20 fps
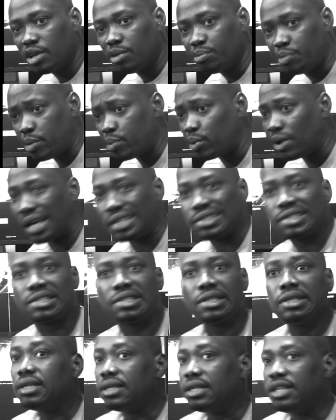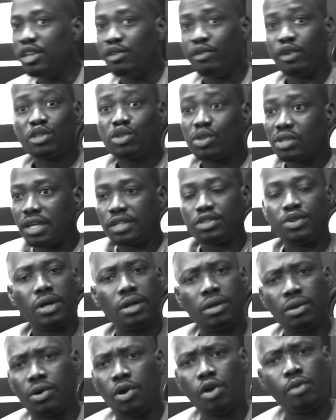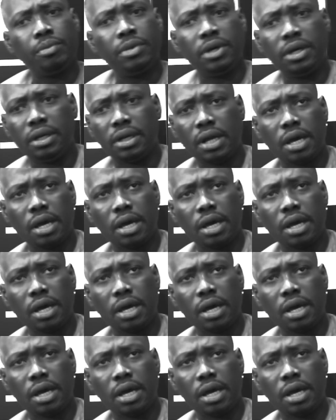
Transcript: people are seeing, investors are trying to come in.